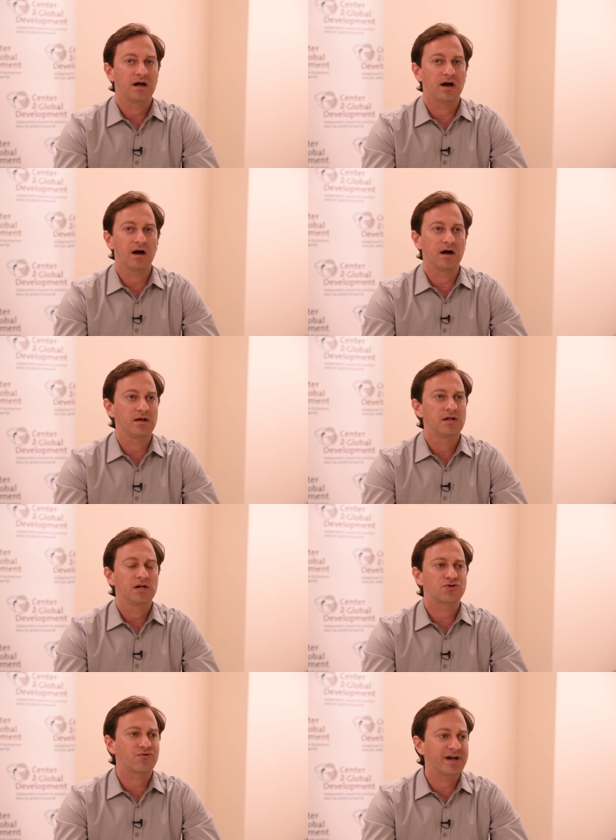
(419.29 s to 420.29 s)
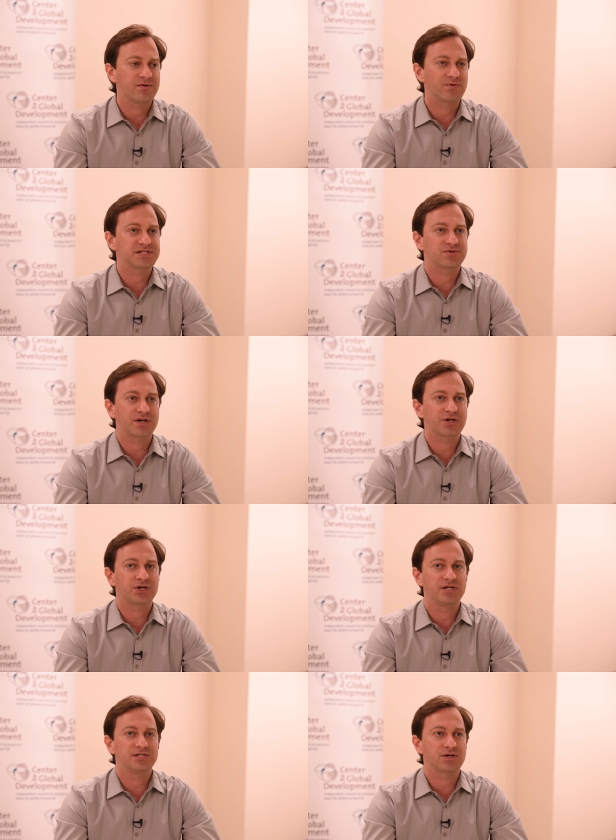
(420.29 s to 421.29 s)
uh, credit
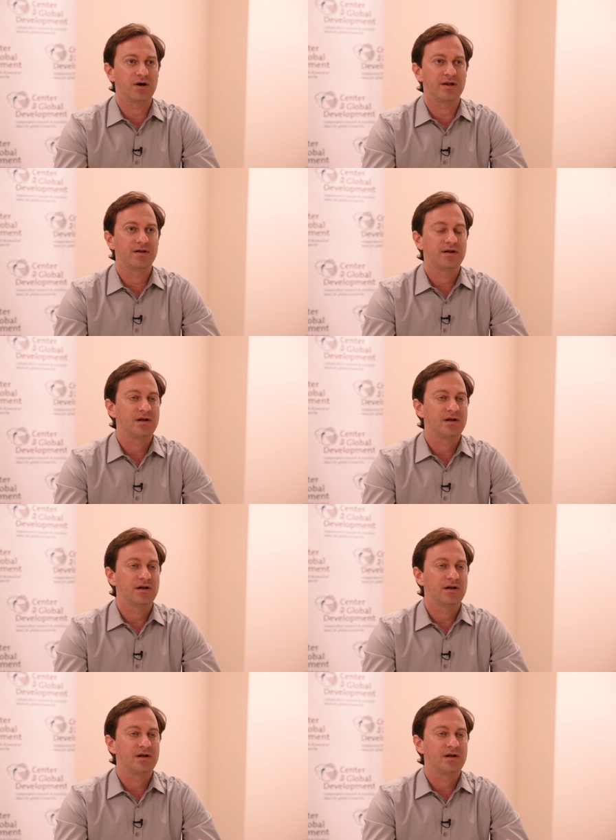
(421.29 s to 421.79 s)
restrictions on